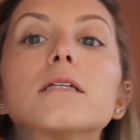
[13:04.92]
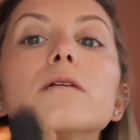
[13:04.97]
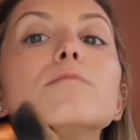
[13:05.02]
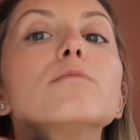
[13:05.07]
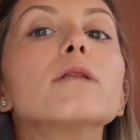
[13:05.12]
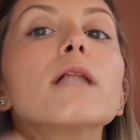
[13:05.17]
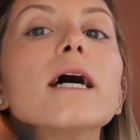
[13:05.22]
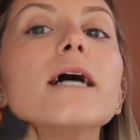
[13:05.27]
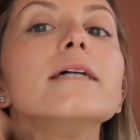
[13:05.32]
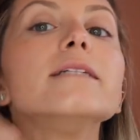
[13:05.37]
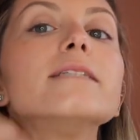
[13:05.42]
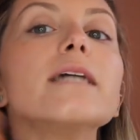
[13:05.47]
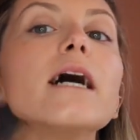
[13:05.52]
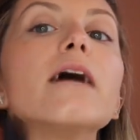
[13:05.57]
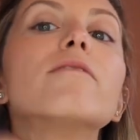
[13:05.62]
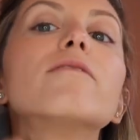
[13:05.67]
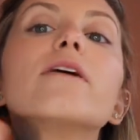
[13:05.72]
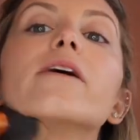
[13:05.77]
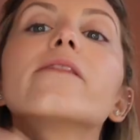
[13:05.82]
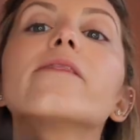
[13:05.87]
like to blend
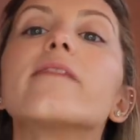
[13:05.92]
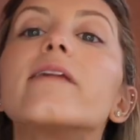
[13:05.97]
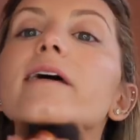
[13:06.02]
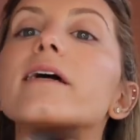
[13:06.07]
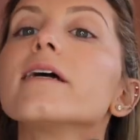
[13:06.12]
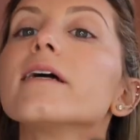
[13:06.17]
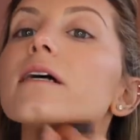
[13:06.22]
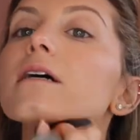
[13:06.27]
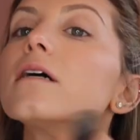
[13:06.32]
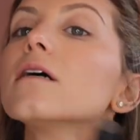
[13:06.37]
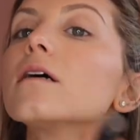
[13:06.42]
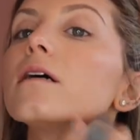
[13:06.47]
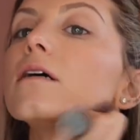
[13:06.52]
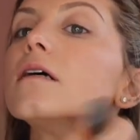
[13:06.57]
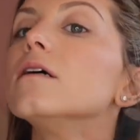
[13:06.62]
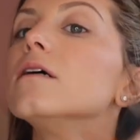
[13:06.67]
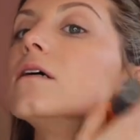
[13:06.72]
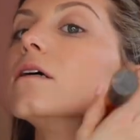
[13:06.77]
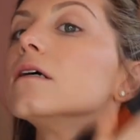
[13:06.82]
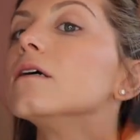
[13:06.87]
everything
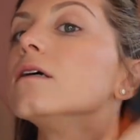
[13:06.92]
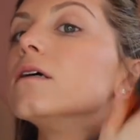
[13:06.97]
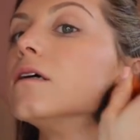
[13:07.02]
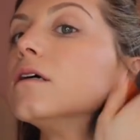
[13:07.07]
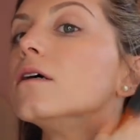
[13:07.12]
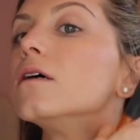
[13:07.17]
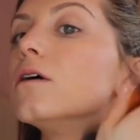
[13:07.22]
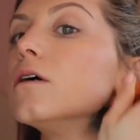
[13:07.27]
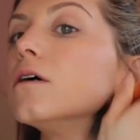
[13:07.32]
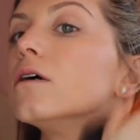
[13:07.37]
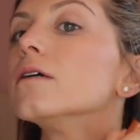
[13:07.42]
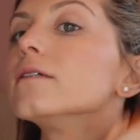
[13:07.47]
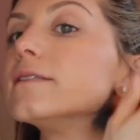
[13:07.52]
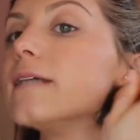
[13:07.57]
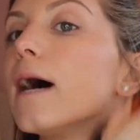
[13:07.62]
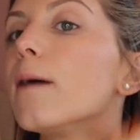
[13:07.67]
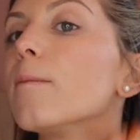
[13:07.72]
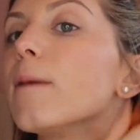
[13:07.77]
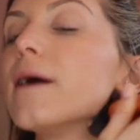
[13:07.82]
down